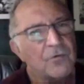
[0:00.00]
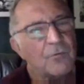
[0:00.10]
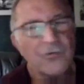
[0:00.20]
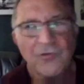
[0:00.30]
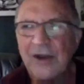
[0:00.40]

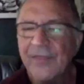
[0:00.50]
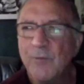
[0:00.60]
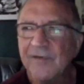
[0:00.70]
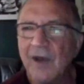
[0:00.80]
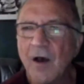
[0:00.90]
Shane, there
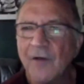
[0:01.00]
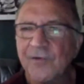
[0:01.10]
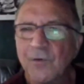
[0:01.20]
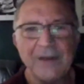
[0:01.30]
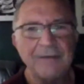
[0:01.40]
was an
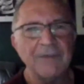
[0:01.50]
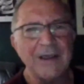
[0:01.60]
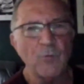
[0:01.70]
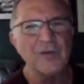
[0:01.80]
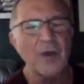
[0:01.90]
article in
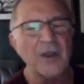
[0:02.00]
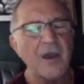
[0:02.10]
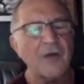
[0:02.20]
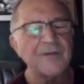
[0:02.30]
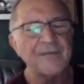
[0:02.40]
one of my
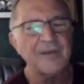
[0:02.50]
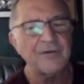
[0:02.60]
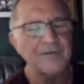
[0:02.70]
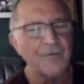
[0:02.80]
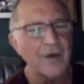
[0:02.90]
current
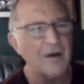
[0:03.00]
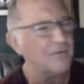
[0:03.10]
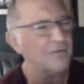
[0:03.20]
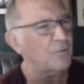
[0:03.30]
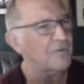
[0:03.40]
series of
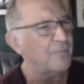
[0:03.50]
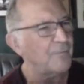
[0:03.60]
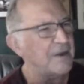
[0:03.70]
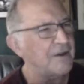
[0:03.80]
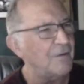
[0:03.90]
articles on
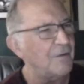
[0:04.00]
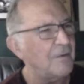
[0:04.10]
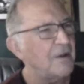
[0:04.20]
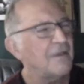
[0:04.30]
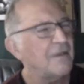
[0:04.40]
Medium.
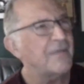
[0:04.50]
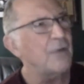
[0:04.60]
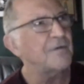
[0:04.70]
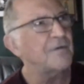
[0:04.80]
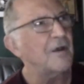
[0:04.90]
There
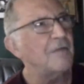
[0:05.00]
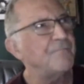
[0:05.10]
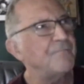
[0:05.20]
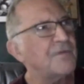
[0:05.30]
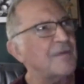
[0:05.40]
was
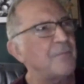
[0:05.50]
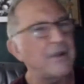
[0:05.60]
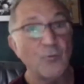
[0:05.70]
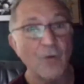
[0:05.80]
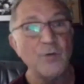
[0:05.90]
somebody
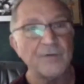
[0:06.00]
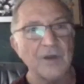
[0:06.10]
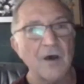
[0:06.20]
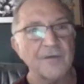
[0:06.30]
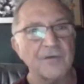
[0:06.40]
who wrote an
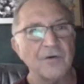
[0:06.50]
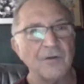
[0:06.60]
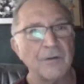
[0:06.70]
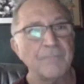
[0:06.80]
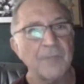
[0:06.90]

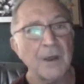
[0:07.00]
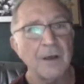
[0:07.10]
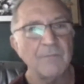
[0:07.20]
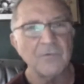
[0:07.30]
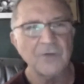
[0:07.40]
article. I
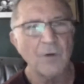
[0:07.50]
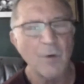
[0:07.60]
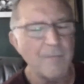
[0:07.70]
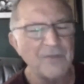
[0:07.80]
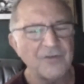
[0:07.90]

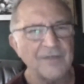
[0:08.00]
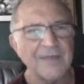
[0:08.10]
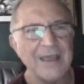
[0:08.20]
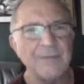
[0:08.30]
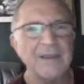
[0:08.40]
won't mention his
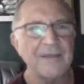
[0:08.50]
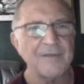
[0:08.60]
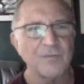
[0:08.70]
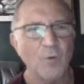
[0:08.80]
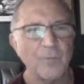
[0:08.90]
name in case he
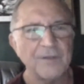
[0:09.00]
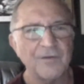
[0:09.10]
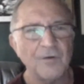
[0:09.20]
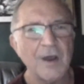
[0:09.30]
doesn't want me to.